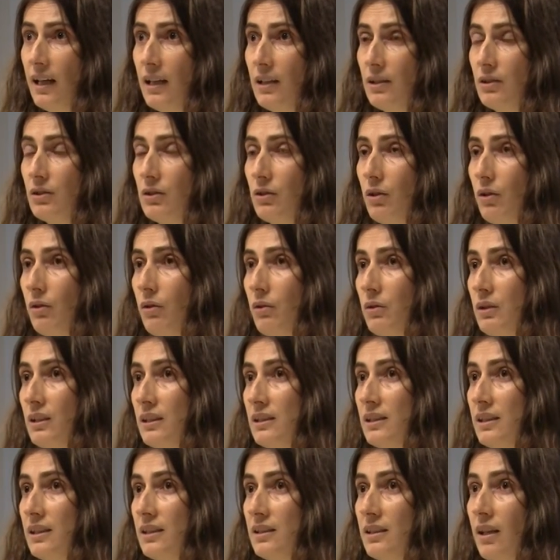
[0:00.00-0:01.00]
So
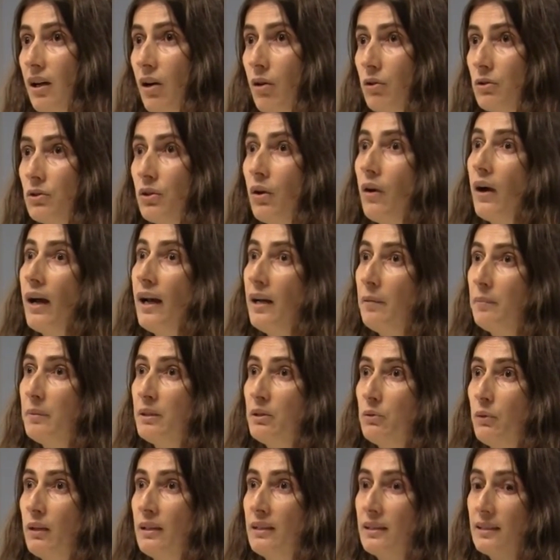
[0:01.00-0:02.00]
this is also
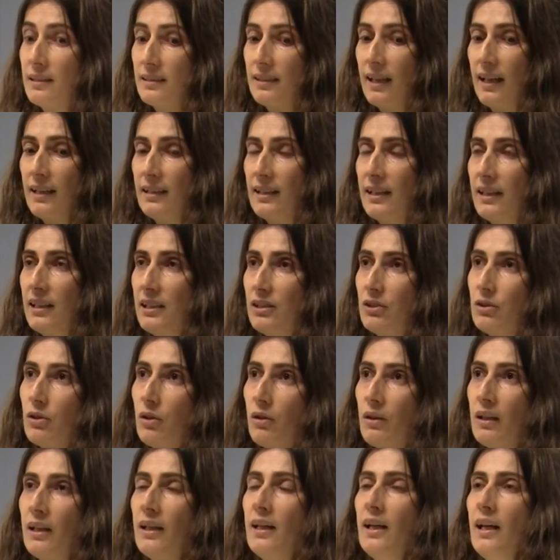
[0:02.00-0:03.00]
helping to understand each
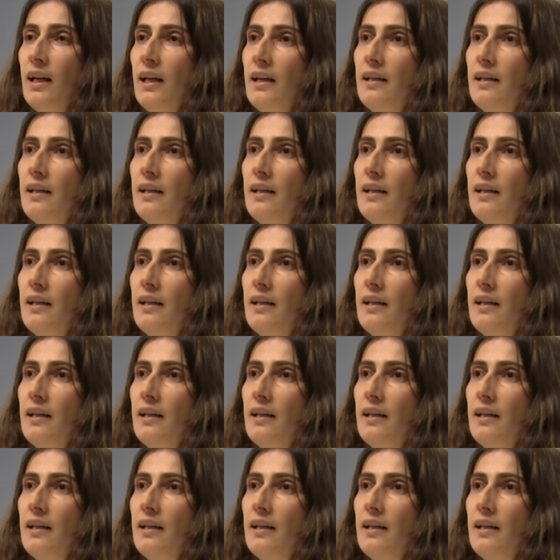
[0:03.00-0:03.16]
other.